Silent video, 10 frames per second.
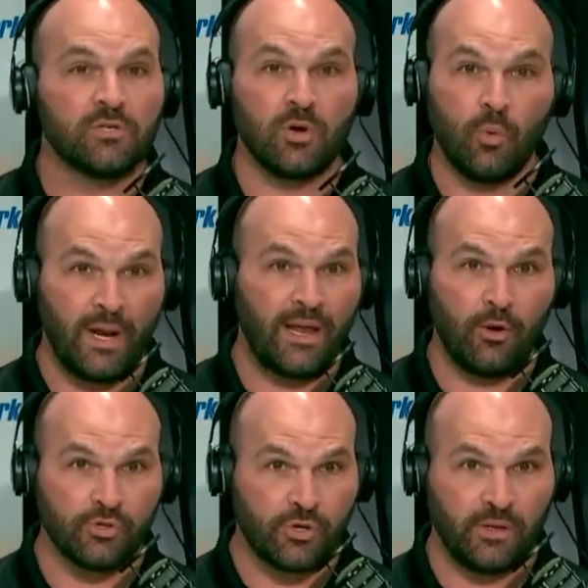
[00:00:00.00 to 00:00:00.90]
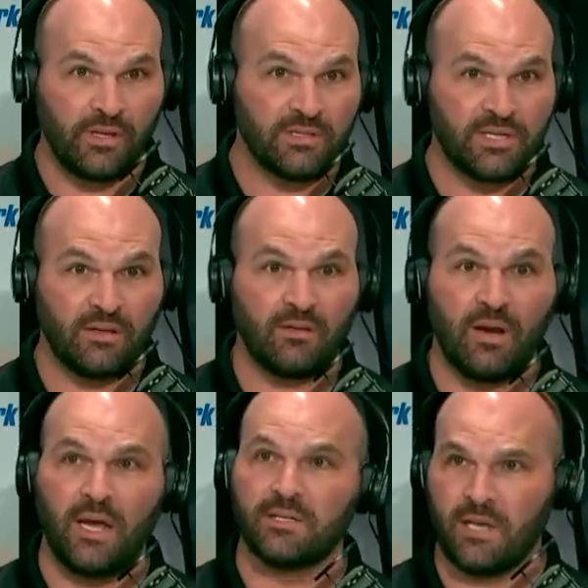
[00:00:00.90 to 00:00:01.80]
So what Ed Orgeron did say
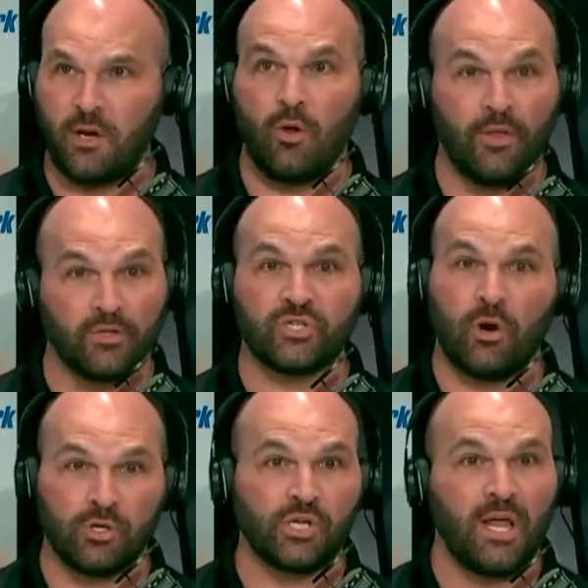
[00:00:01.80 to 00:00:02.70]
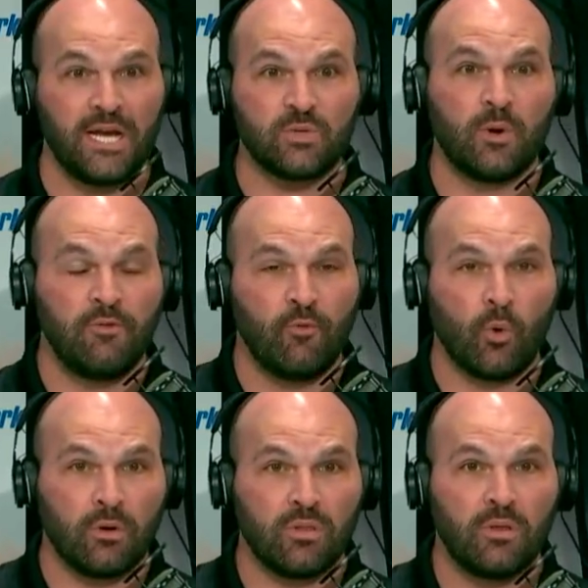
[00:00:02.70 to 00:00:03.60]
today is they know they'll start July
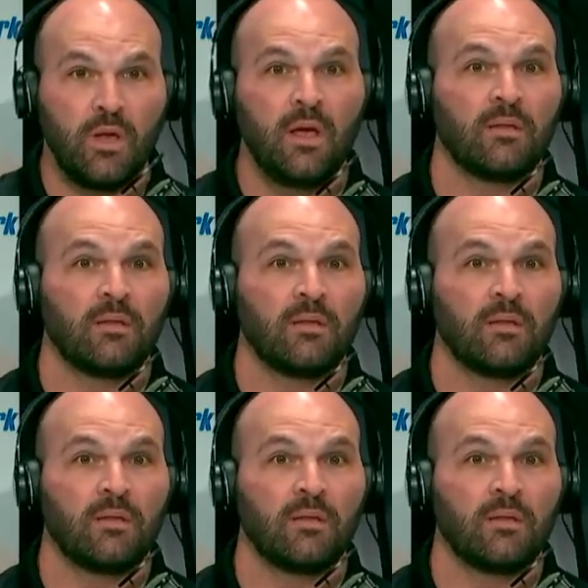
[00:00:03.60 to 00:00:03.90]
24th.